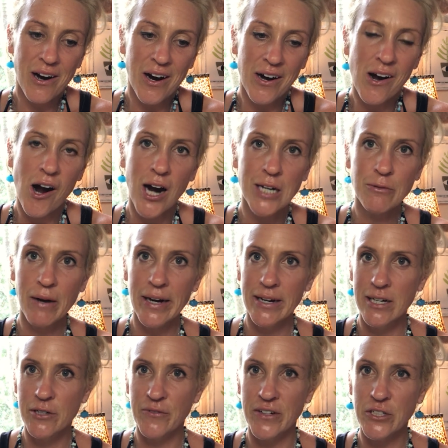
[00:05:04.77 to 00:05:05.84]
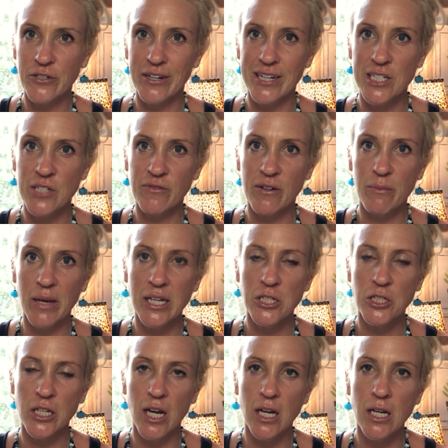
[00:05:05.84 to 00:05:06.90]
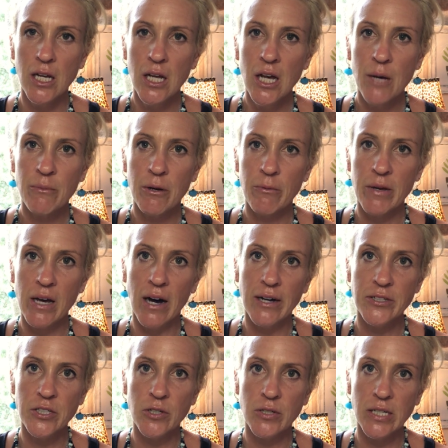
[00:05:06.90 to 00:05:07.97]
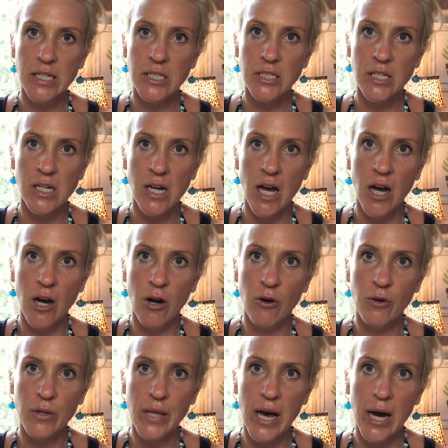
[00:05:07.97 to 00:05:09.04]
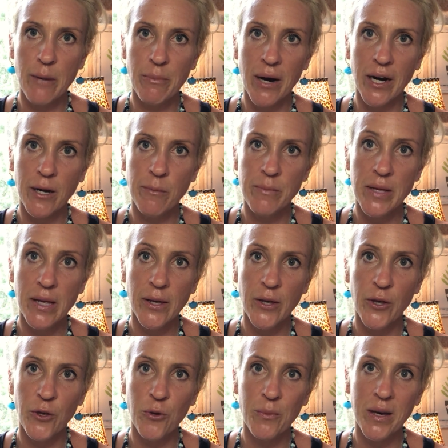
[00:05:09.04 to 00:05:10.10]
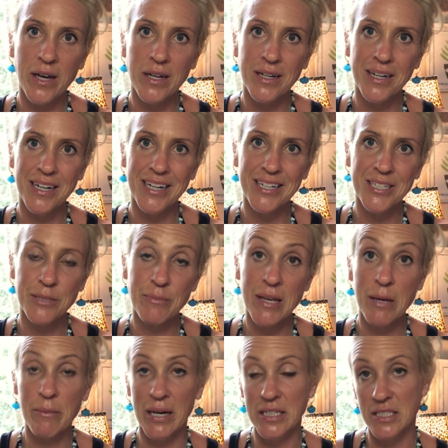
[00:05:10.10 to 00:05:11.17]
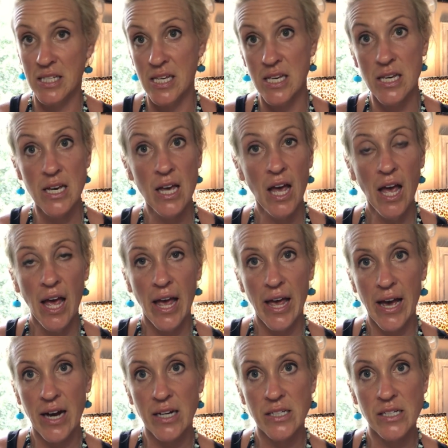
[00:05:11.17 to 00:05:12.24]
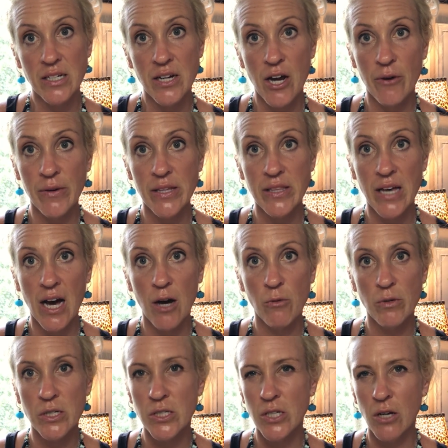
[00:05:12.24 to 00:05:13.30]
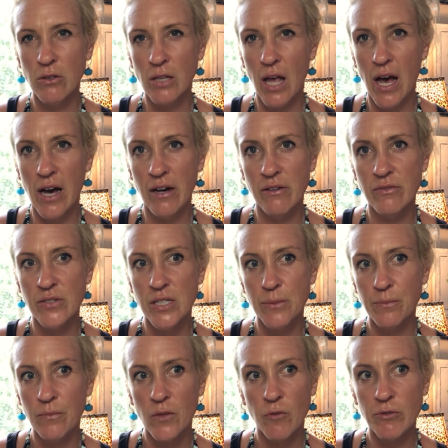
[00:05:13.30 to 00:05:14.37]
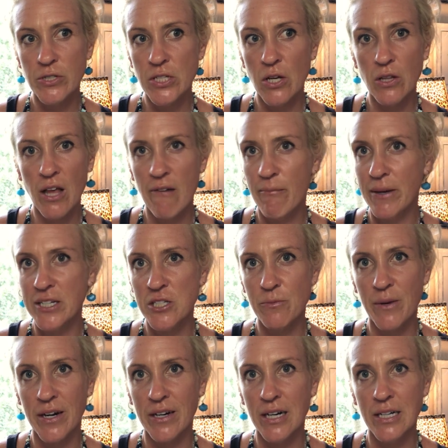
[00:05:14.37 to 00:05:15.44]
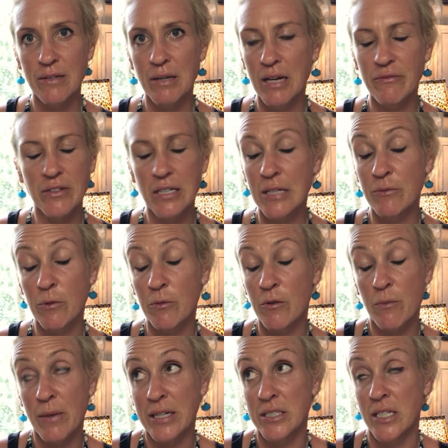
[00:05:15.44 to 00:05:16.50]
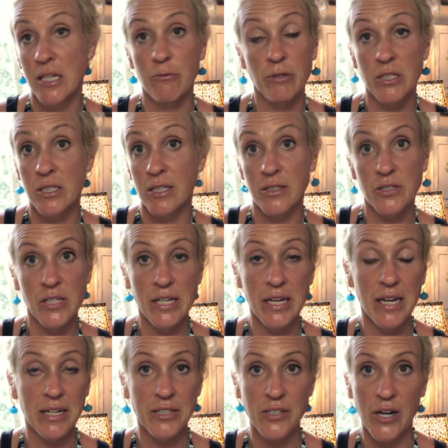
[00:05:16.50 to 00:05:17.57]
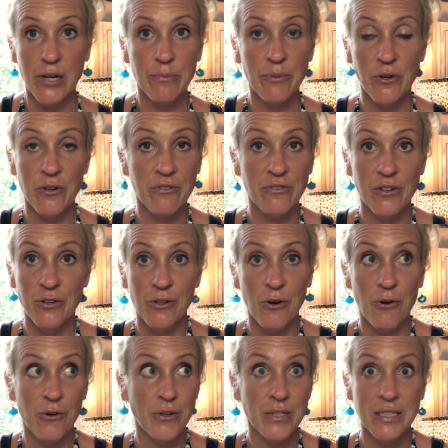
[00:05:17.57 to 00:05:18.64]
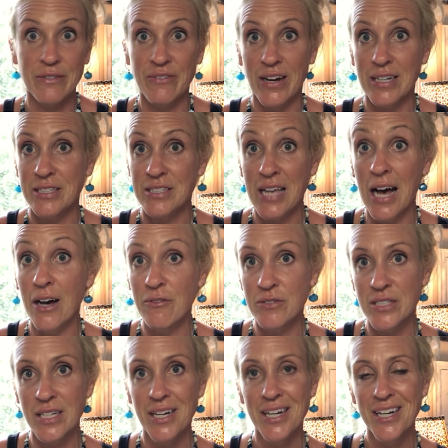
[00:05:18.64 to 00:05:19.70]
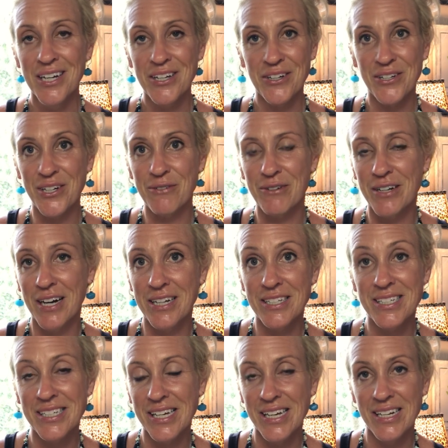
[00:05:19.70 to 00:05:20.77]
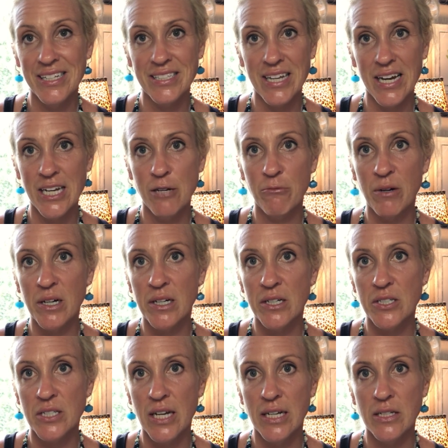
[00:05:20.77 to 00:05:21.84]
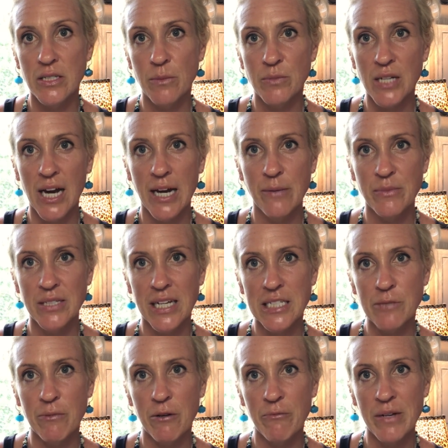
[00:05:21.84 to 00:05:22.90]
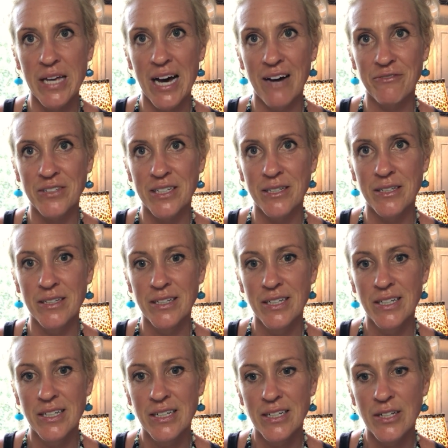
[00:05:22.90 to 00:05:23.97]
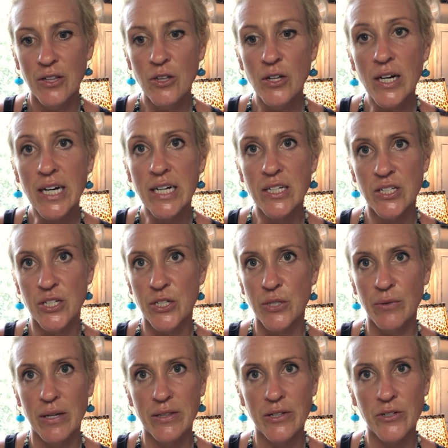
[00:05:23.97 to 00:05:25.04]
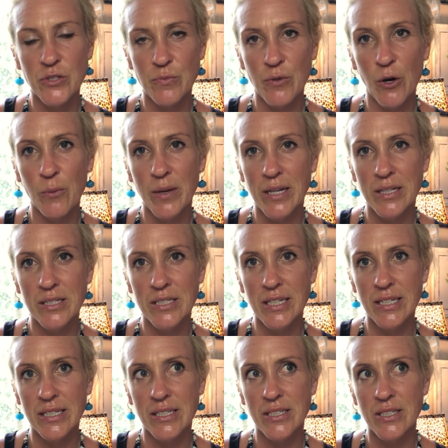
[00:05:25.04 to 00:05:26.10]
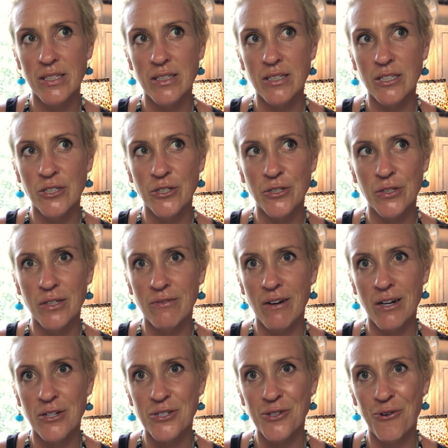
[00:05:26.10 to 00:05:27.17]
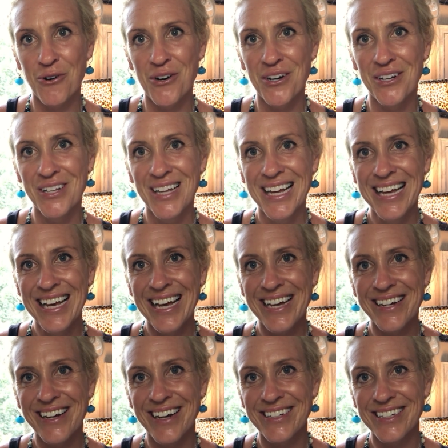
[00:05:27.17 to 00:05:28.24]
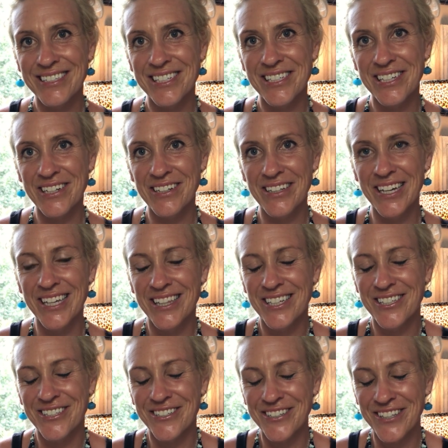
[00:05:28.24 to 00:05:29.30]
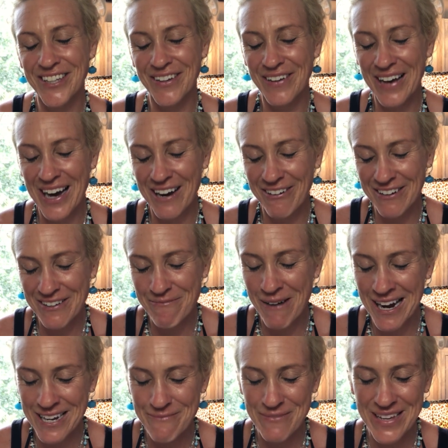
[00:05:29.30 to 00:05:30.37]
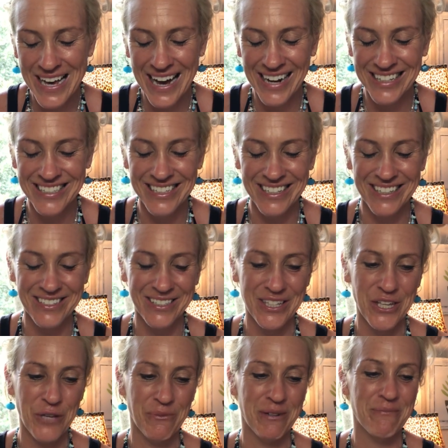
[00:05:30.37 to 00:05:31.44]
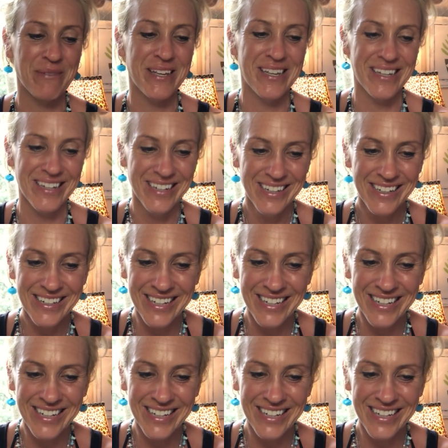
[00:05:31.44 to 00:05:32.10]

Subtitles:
are hardwired for transformation, but we also need to know that part of being human is being messy, and knowing that we're so loved. We're so loved by spirit, and even when we're messy, we're still seen as our beautiful, whole, divine selves. You know, we're not seen as any worse, and sometimes that's what we have to look to in those moments, is the truth of our soul, and not necessarily the truth of how we might be acting as a human being,